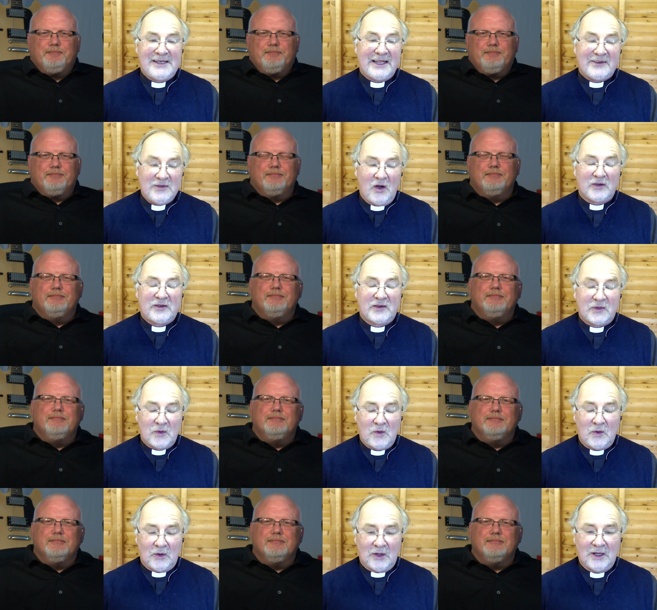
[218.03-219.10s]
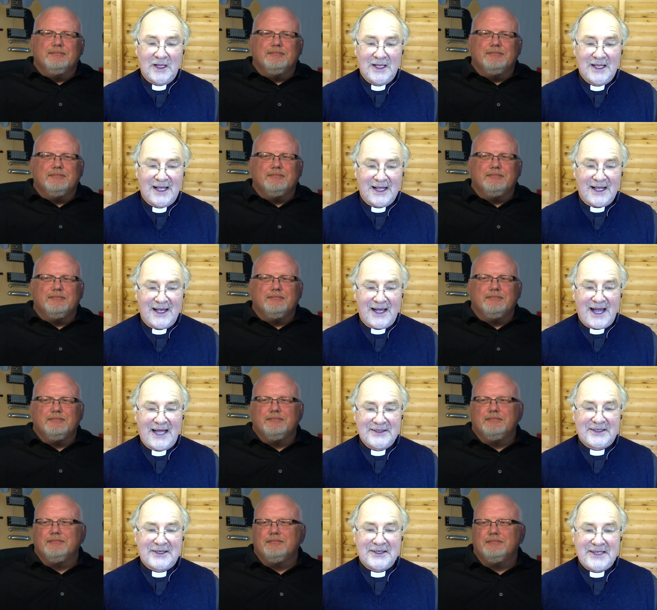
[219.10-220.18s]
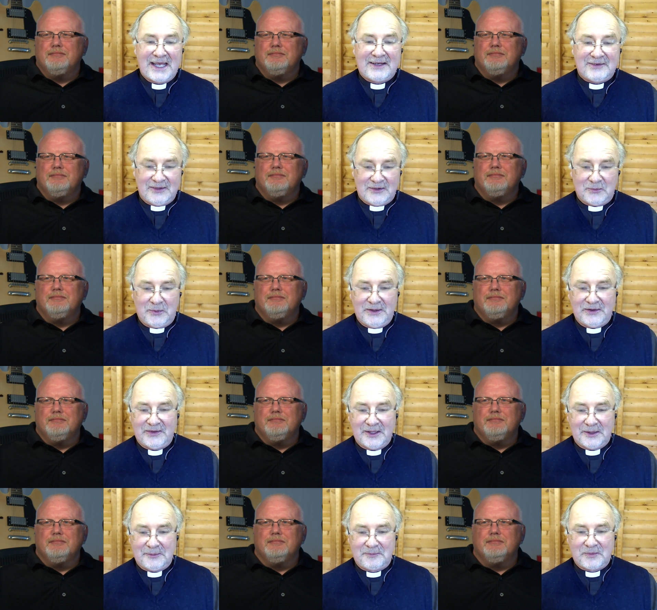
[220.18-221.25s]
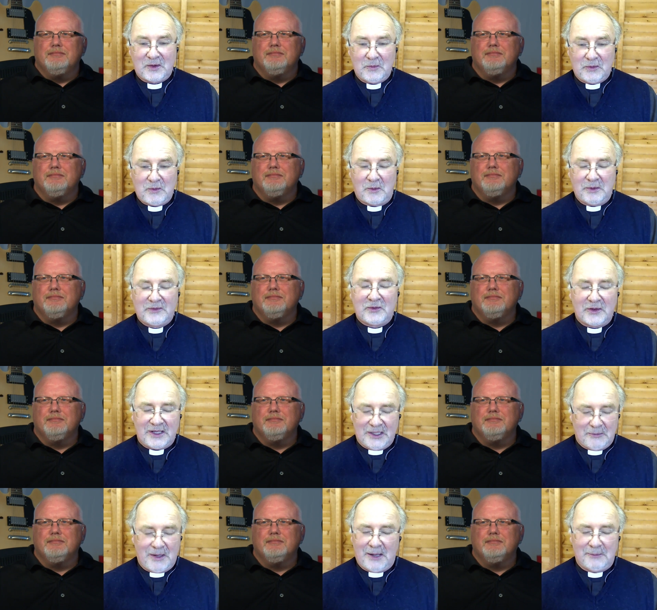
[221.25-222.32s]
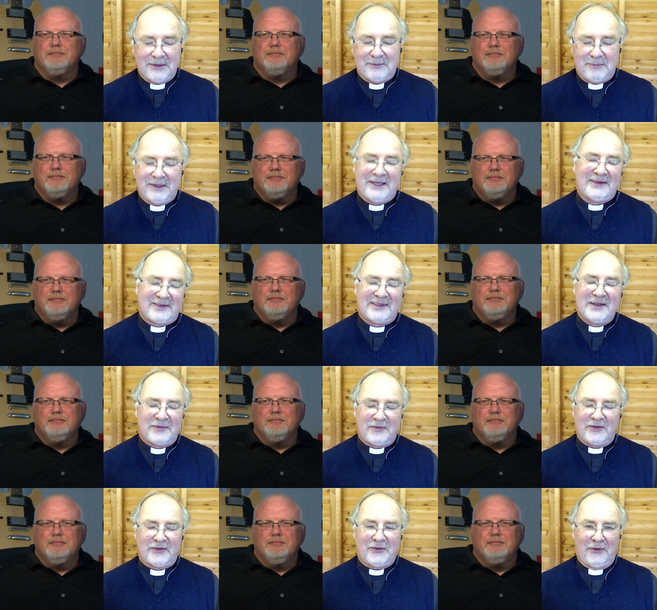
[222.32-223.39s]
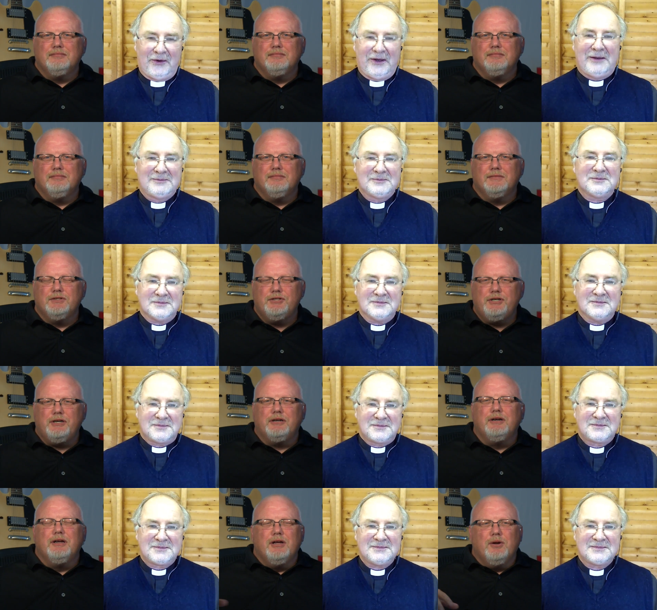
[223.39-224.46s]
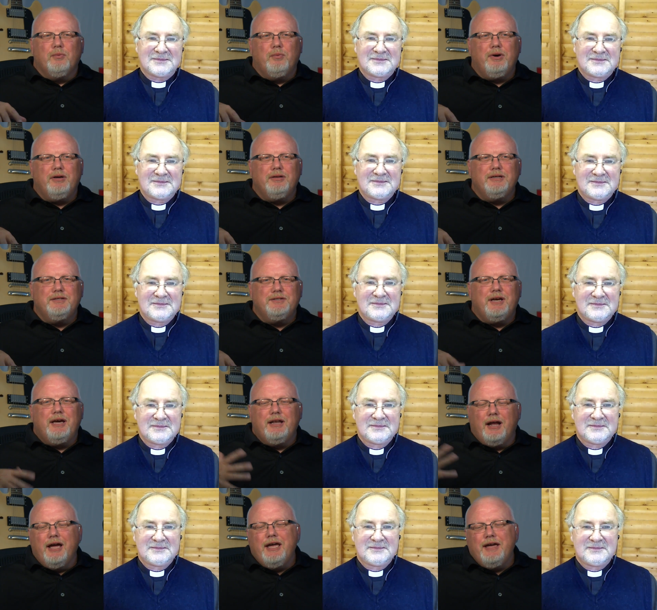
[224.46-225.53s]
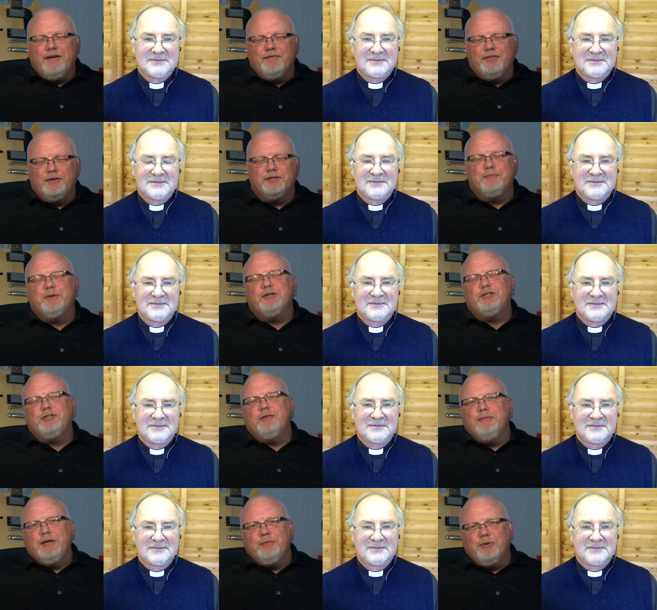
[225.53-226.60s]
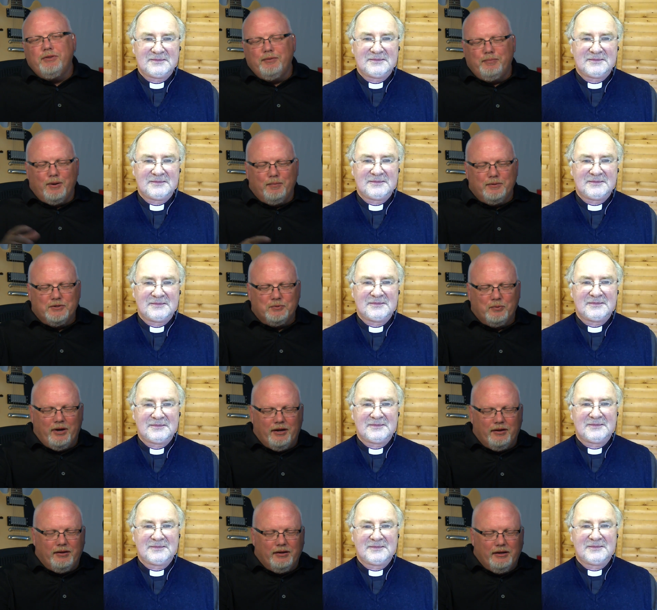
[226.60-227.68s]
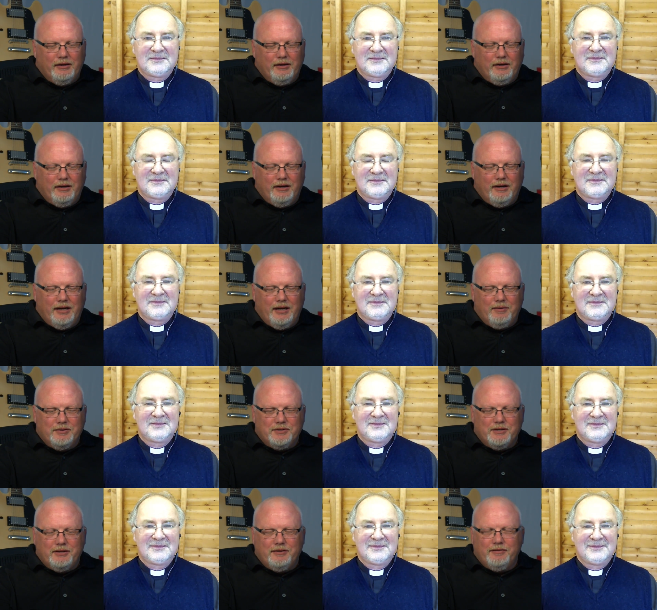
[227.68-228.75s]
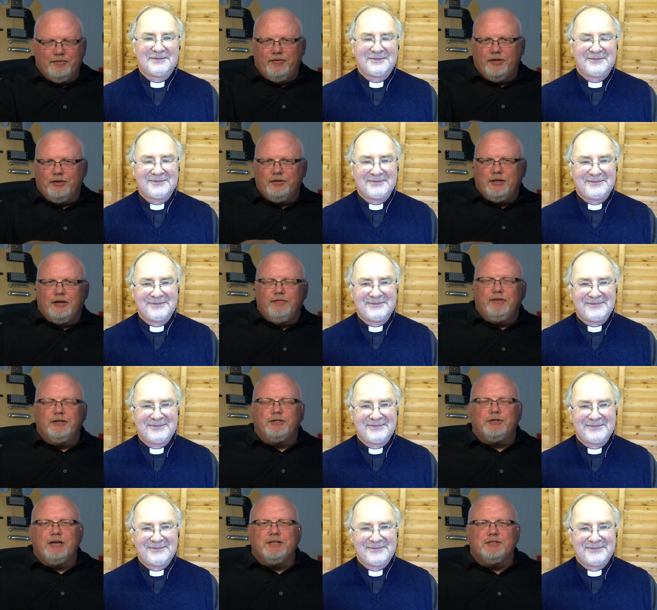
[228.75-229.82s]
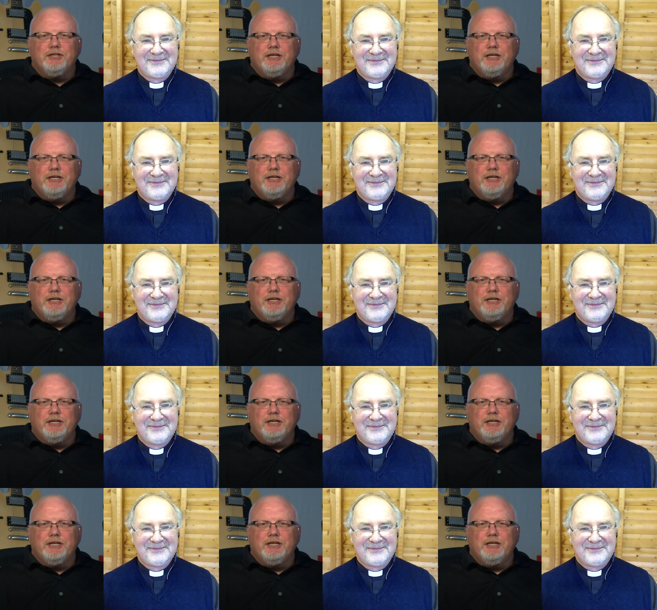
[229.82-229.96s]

Speaker 1: Actually, it's not at all uh, unconnected with um, with what we're talking about. But mm-hmm. but this is a different story.
Speaker 2: Sure. Well, it's uh, I have there's a picture of me with the Pope as well. Uh, I was at a Philadelphia train